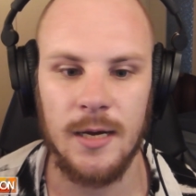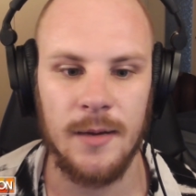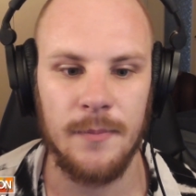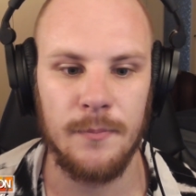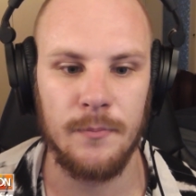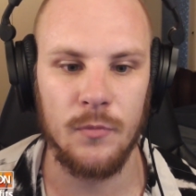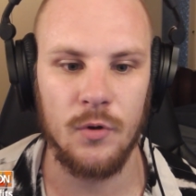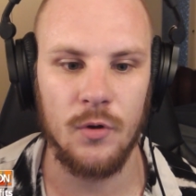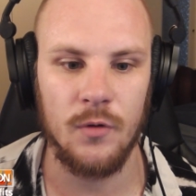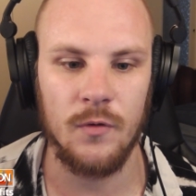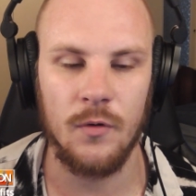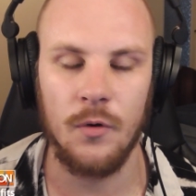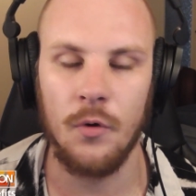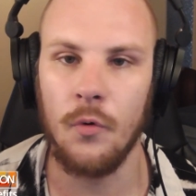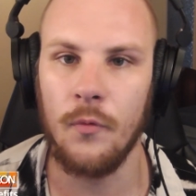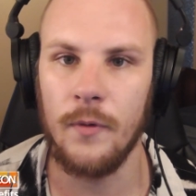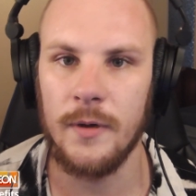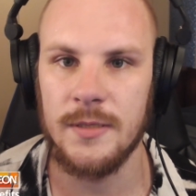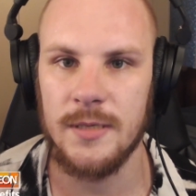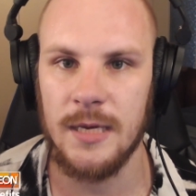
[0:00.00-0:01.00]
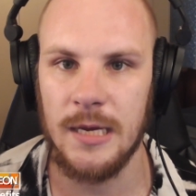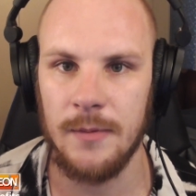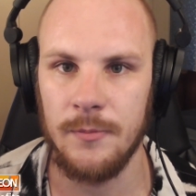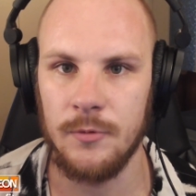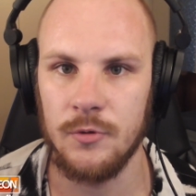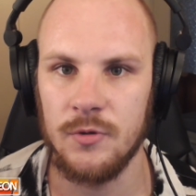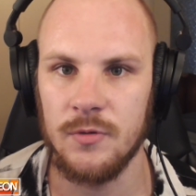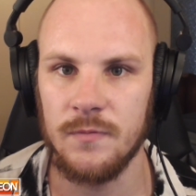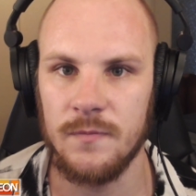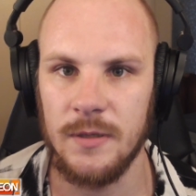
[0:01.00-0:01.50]
I'm not always
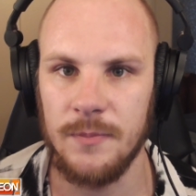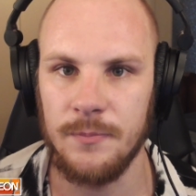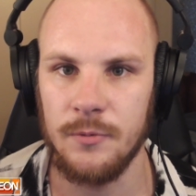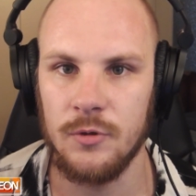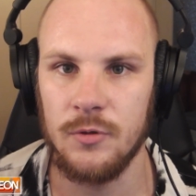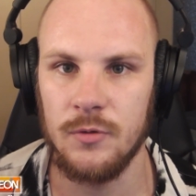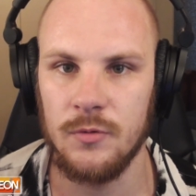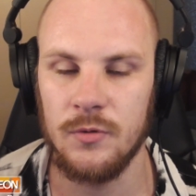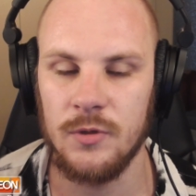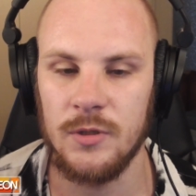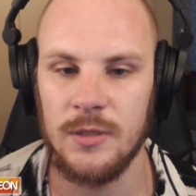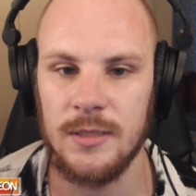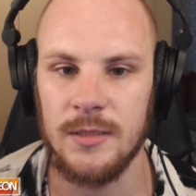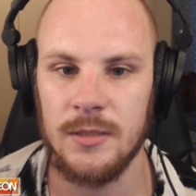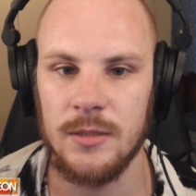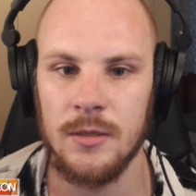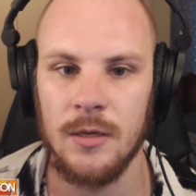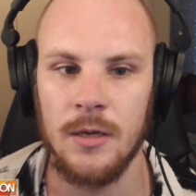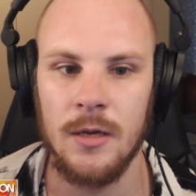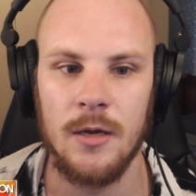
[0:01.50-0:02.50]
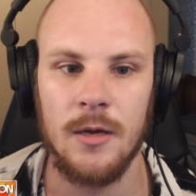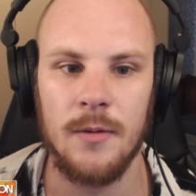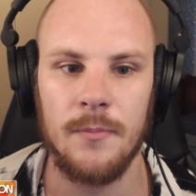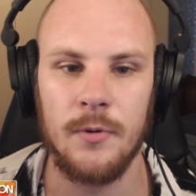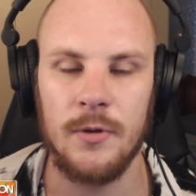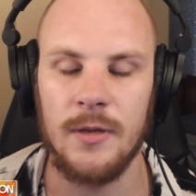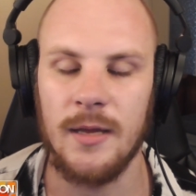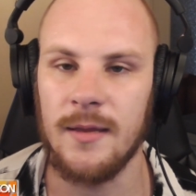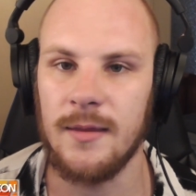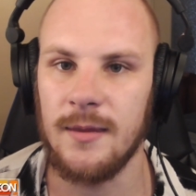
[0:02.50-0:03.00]
able to reproduce this,
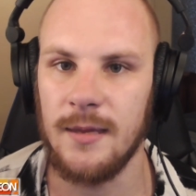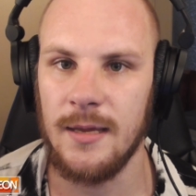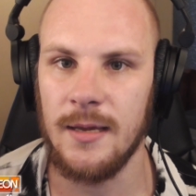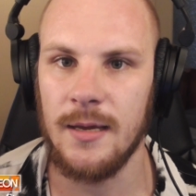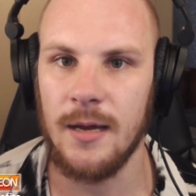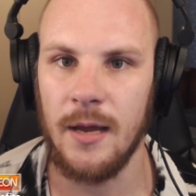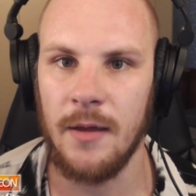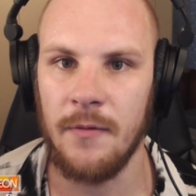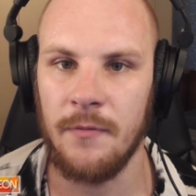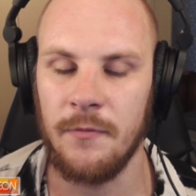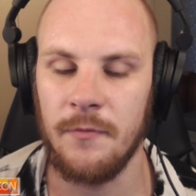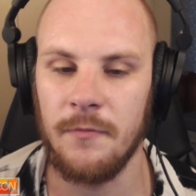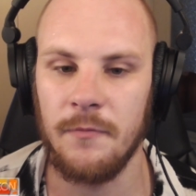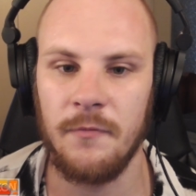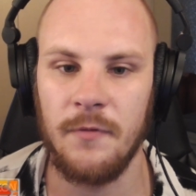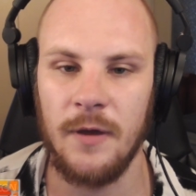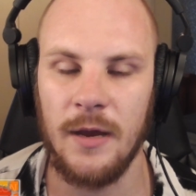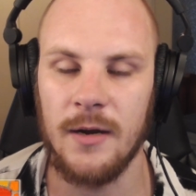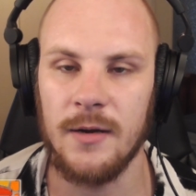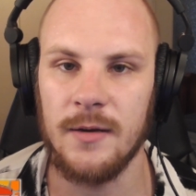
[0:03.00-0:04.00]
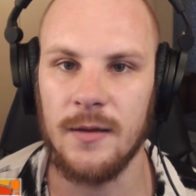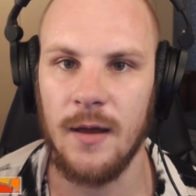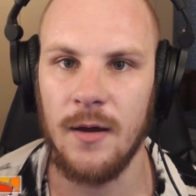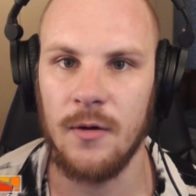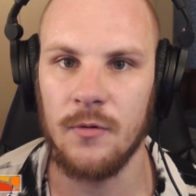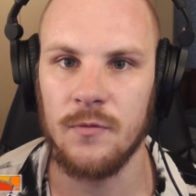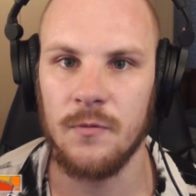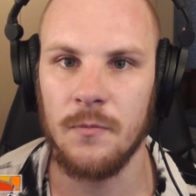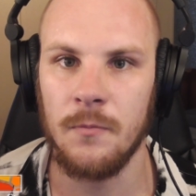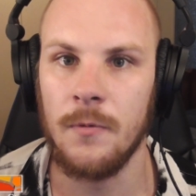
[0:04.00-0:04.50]
but I think I've figured
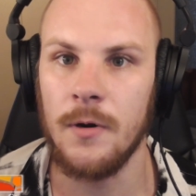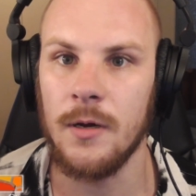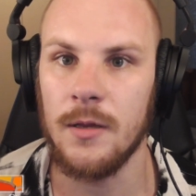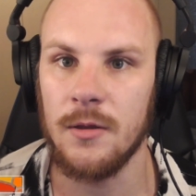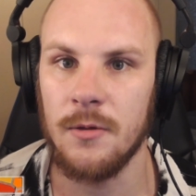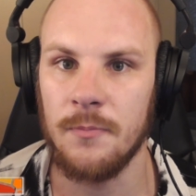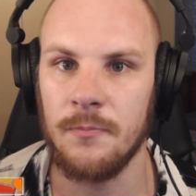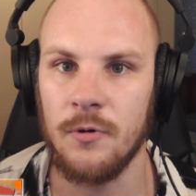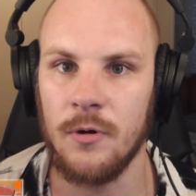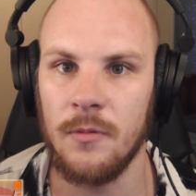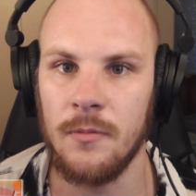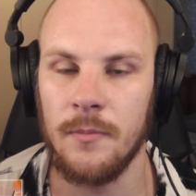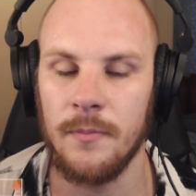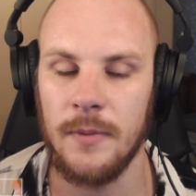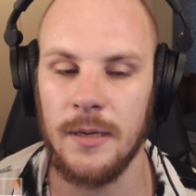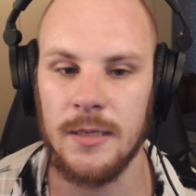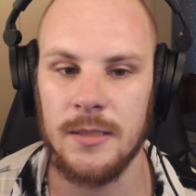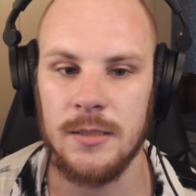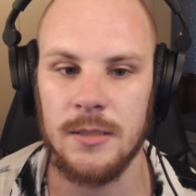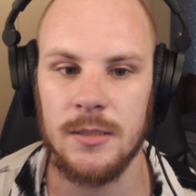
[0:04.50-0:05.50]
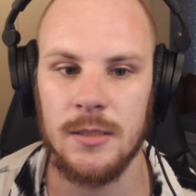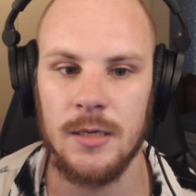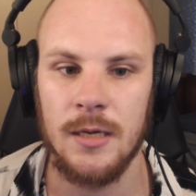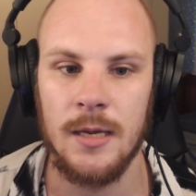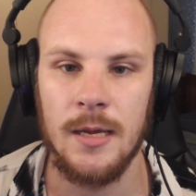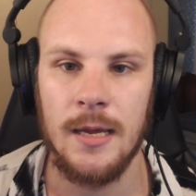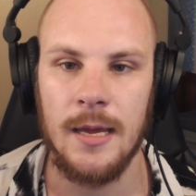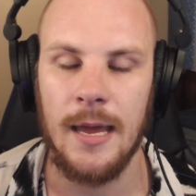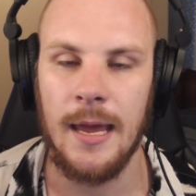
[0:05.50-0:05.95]
out what the problem is,